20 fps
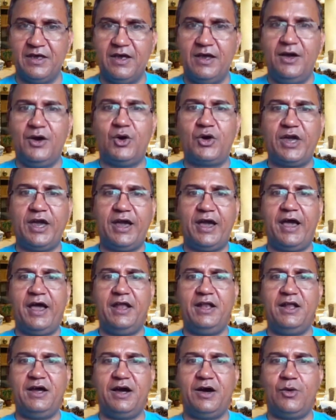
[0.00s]
Okay,
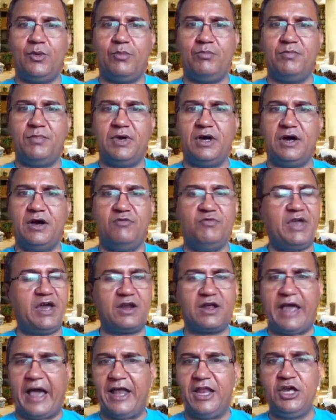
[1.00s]
and we are
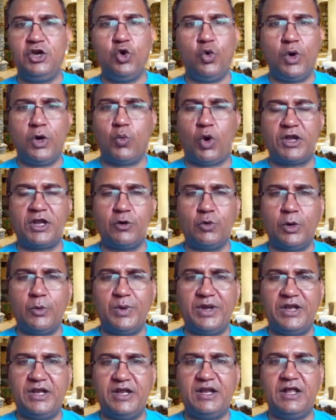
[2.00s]
carrying over whatever
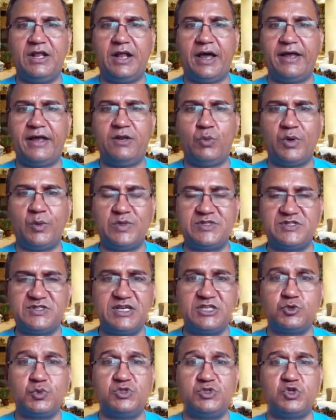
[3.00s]
we did in
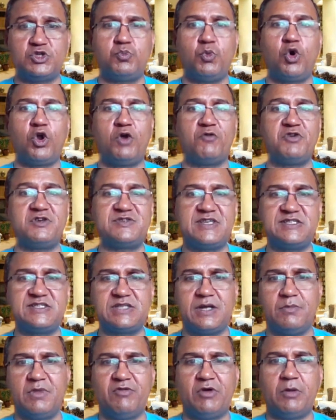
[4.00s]
9116, which was more of a
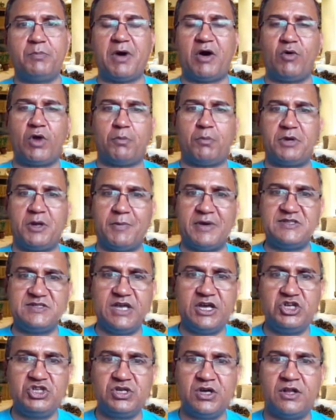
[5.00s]
system level power
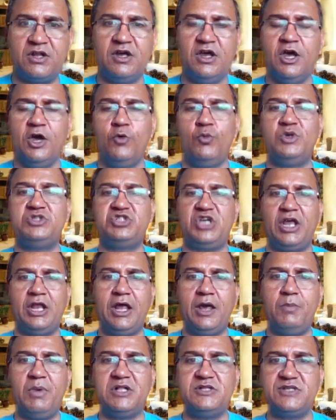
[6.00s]
optimization, which
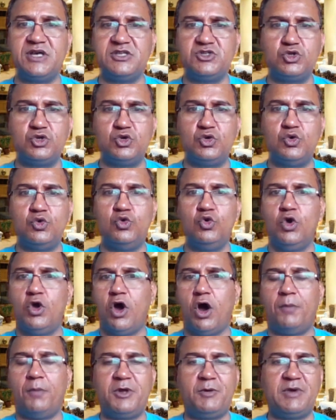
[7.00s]
enables us to do
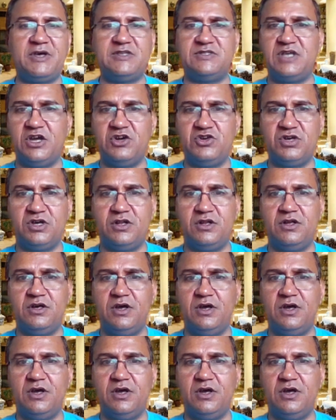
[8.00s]
optimization,